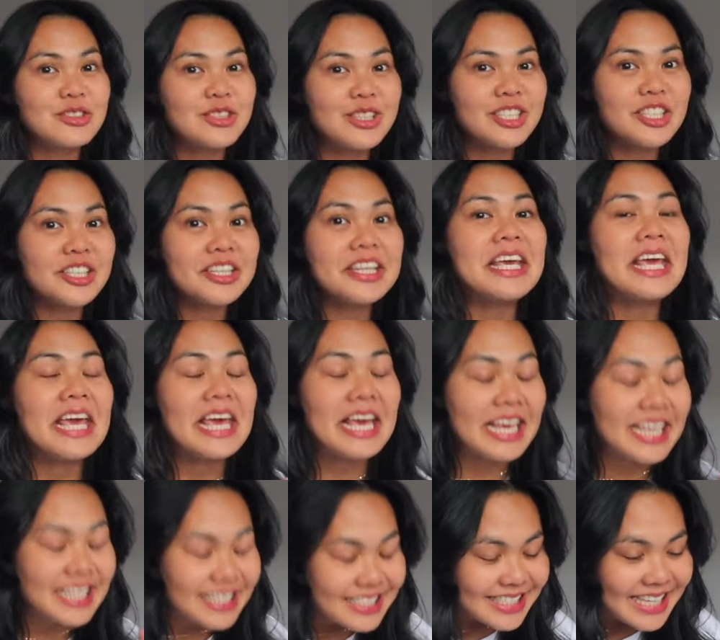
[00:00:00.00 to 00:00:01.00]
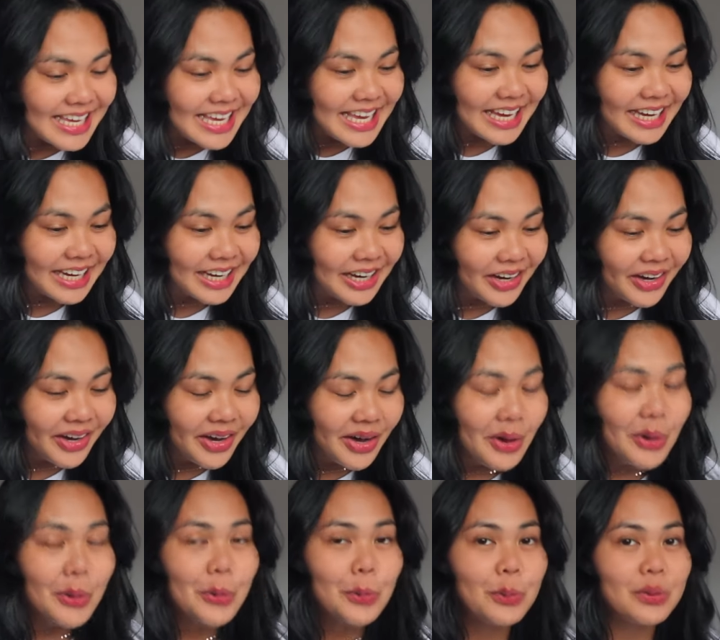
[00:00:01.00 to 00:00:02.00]
literally hitting
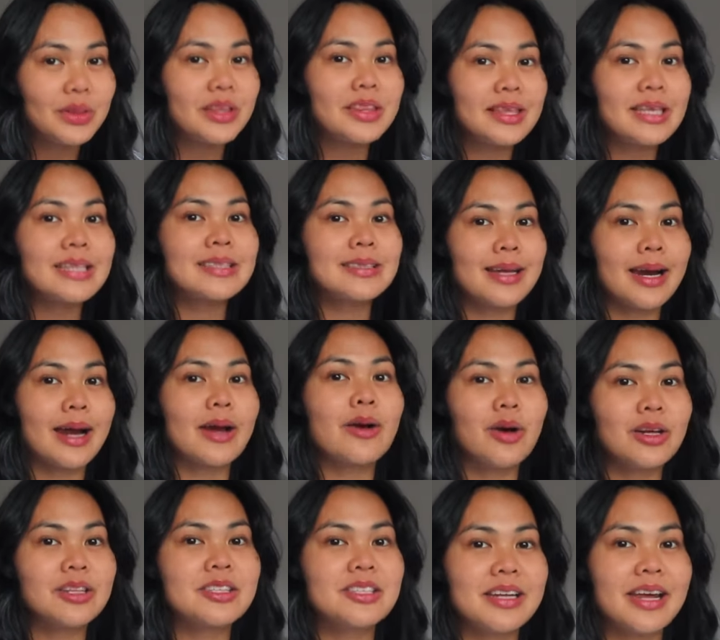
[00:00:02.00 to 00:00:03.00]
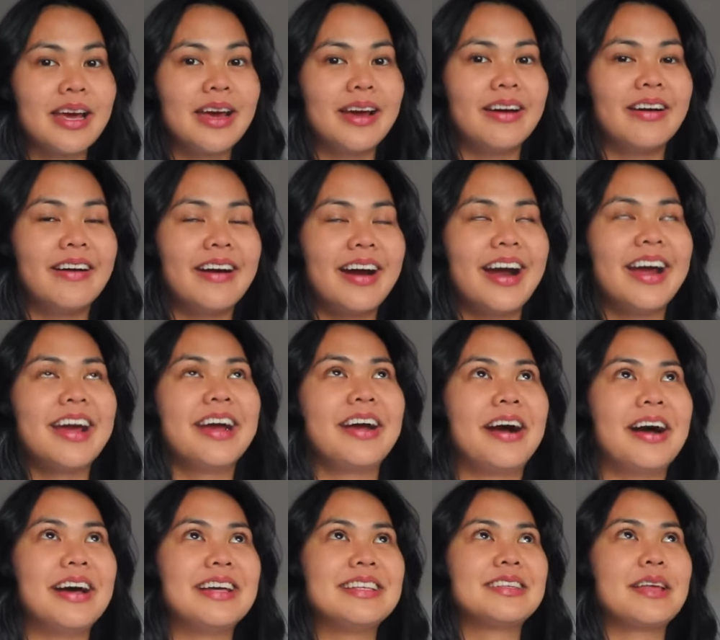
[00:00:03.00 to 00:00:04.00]
with the things that I got today, alright
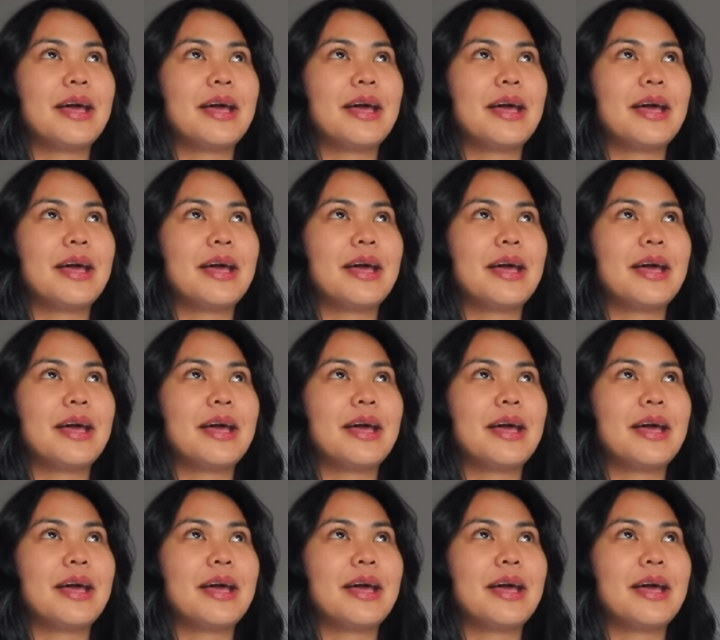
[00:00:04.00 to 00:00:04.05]
guys?